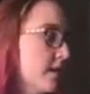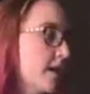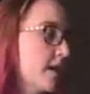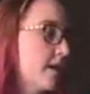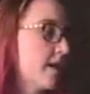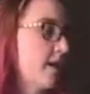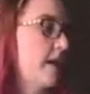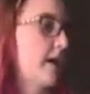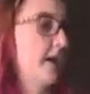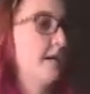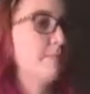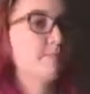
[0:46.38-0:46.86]
And
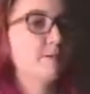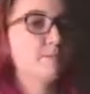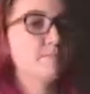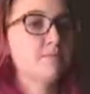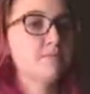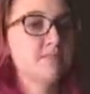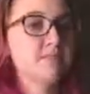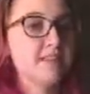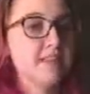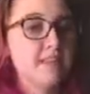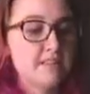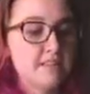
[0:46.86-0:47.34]
I'm
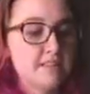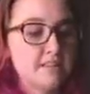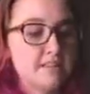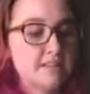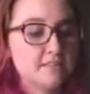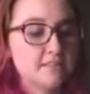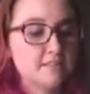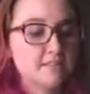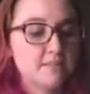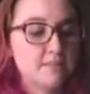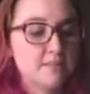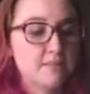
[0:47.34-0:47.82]
representing
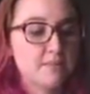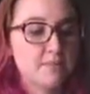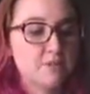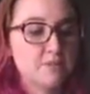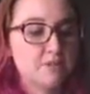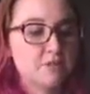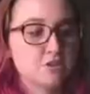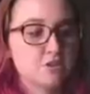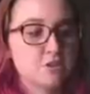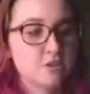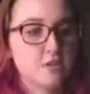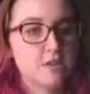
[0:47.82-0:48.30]
this with a
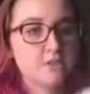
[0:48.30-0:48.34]
picture